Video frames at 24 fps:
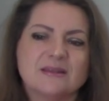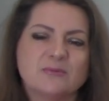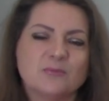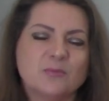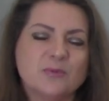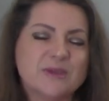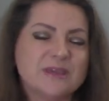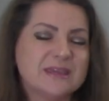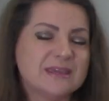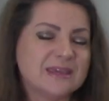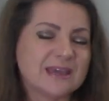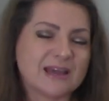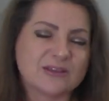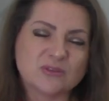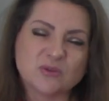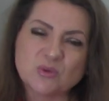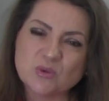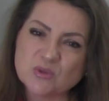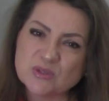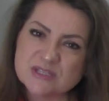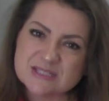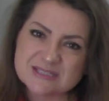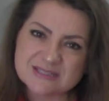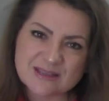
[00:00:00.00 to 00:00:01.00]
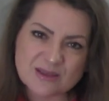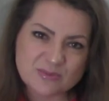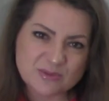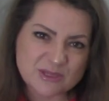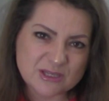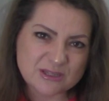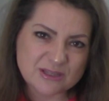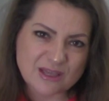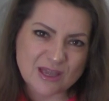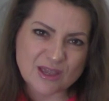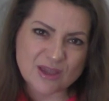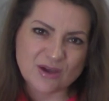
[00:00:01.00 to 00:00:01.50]
We can't do this
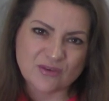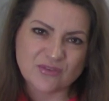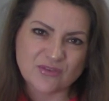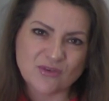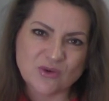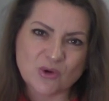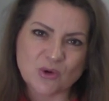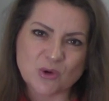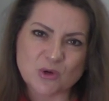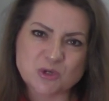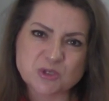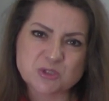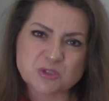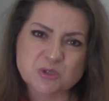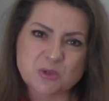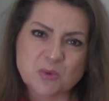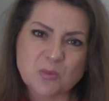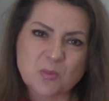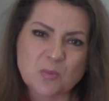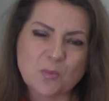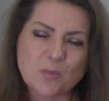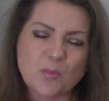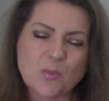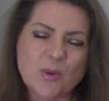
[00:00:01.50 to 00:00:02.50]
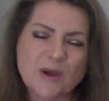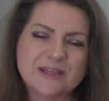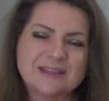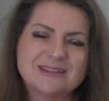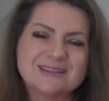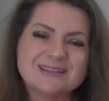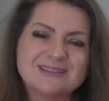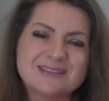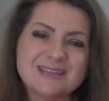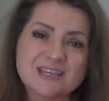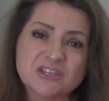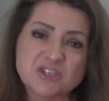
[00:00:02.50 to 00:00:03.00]
every day, of course,
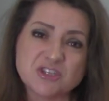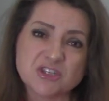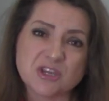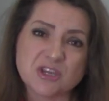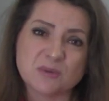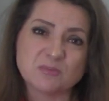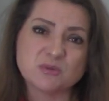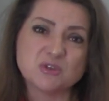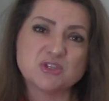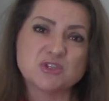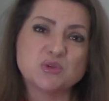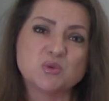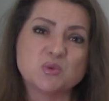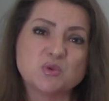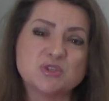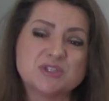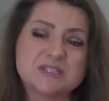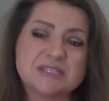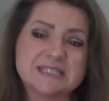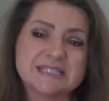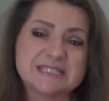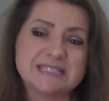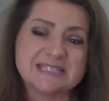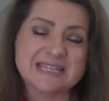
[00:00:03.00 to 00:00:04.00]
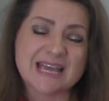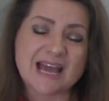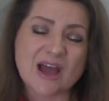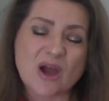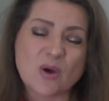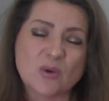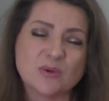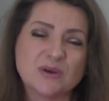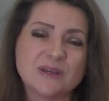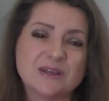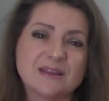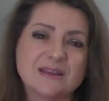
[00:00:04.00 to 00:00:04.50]
but teach them to sit
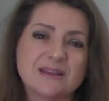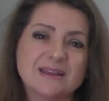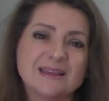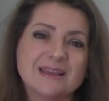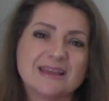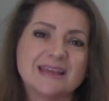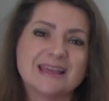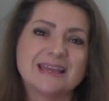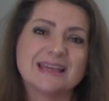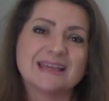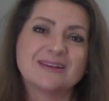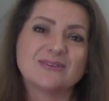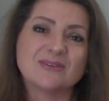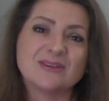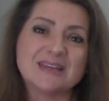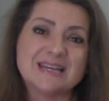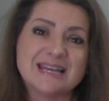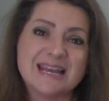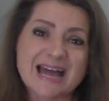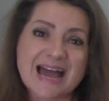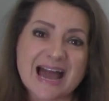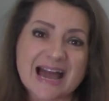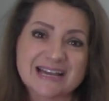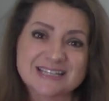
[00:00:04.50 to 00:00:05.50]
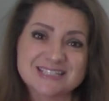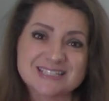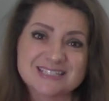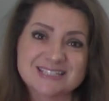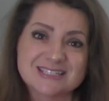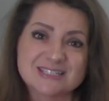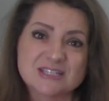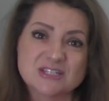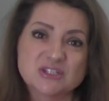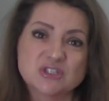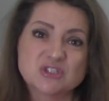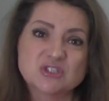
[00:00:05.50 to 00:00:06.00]
down,
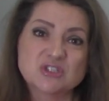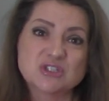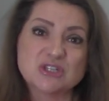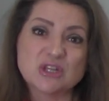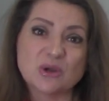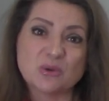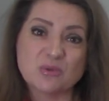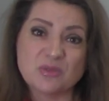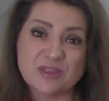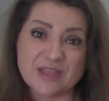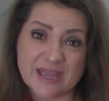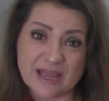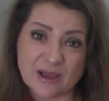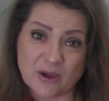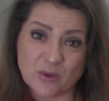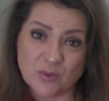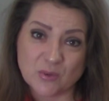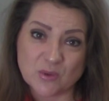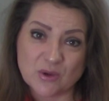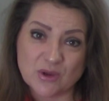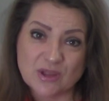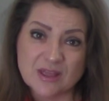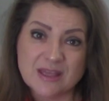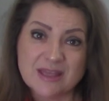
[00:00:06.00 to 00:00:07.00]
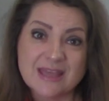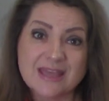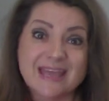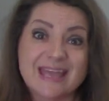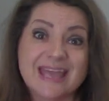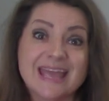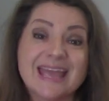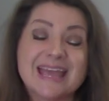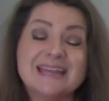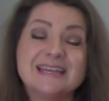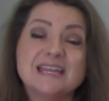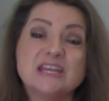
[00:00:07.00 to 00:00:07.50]
relax, slow down,
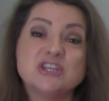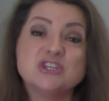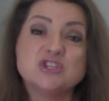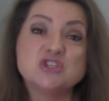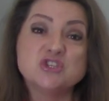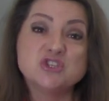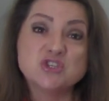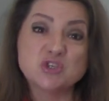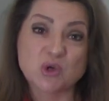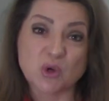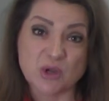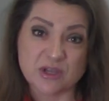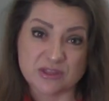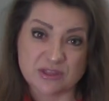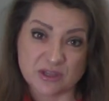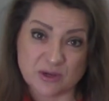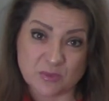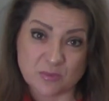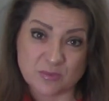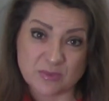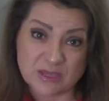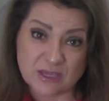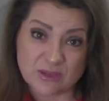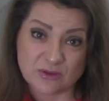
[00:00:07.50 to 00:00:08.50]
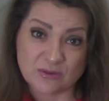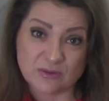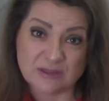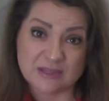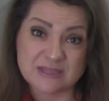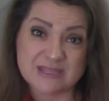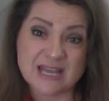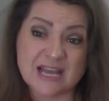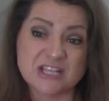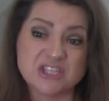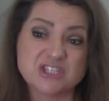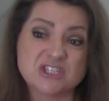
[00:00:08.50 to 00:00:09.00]
and enjoy their
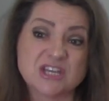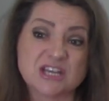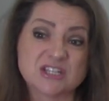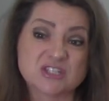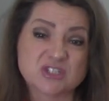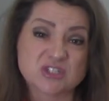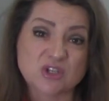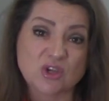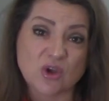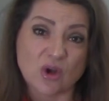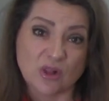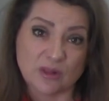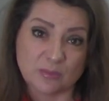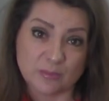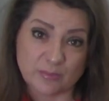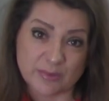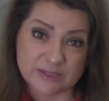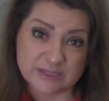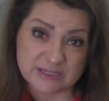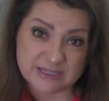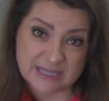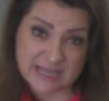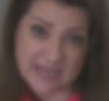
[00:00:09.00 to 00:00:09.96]
meal, not just gulp it